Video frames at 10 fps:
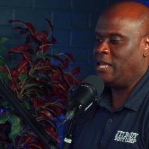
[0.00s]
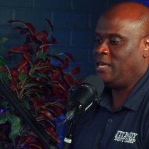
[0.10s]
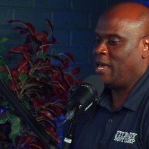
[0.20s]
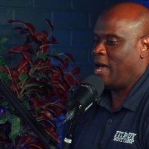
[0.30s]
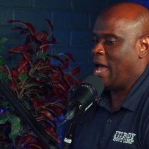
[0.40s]

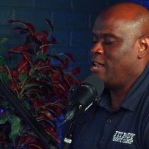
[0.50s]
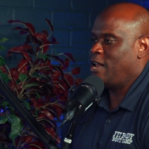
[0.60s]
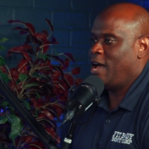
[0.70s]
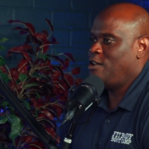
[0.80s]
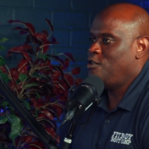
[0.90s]
yeah, I
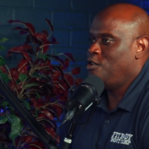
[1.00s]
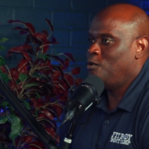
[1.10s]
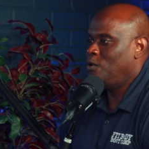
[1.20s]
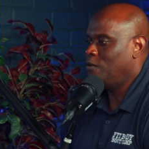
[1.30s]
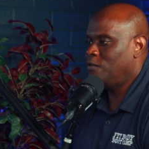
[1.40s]
I
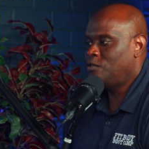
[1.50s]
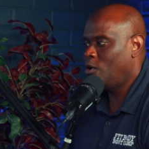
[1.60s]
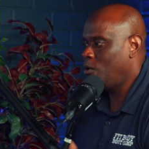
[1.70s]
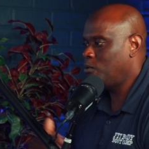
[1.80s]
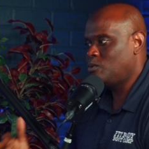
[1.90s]
knew even
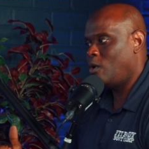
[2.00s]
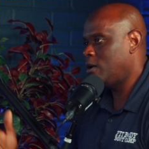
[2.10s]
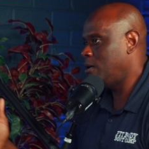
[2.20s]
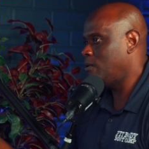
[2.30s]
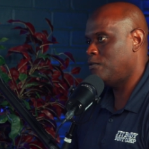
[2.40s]
though I was
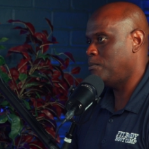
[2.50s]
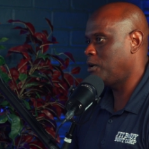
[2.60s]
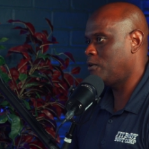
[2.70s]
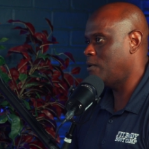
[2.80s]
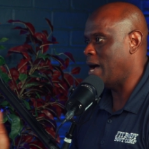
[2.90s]
walking away from my
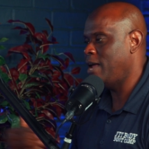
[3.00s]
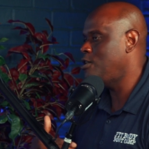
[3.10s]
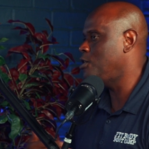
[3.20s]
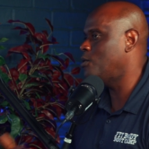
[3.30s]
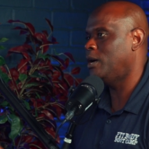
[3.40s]
career, I
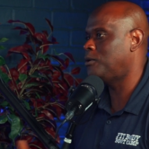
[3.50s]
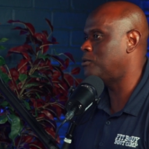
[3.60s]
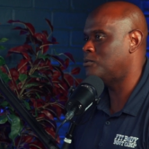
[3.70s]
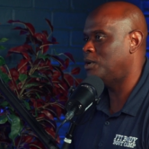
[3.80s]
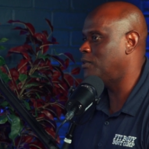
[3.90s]
knew I
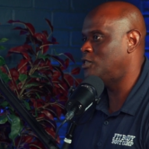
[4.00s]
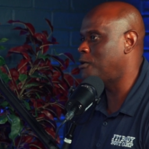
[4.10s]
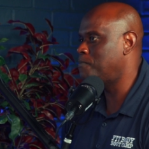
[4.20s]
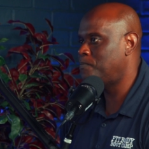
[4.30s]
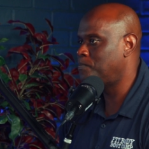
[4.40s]
couldn't run the
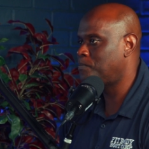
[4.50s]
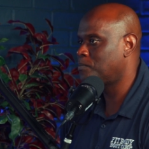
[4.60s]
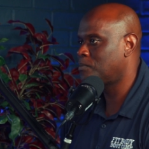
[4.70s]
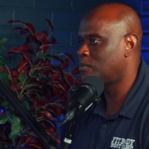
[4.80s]
gym, mm-hmm.